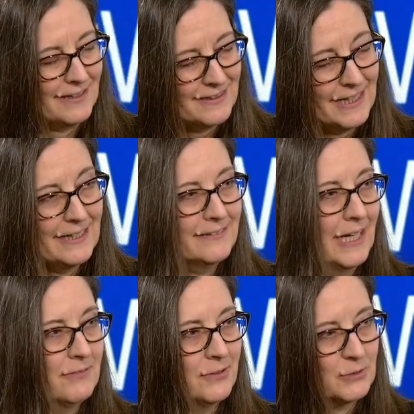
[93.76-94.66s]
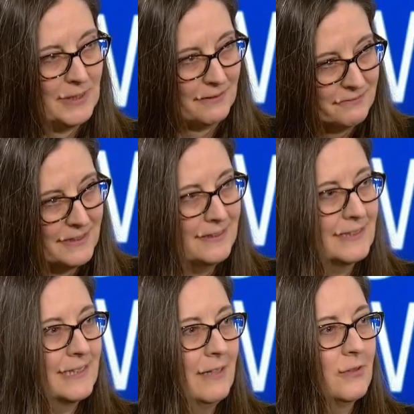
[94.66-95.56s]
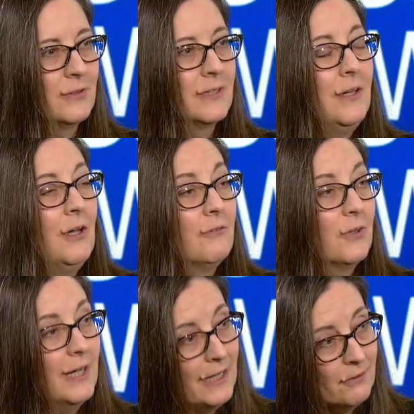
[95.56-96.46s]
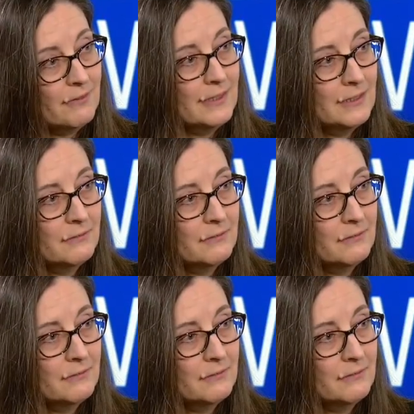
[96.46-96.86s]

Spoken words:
athletic levels, we have fitness levels. For a healthy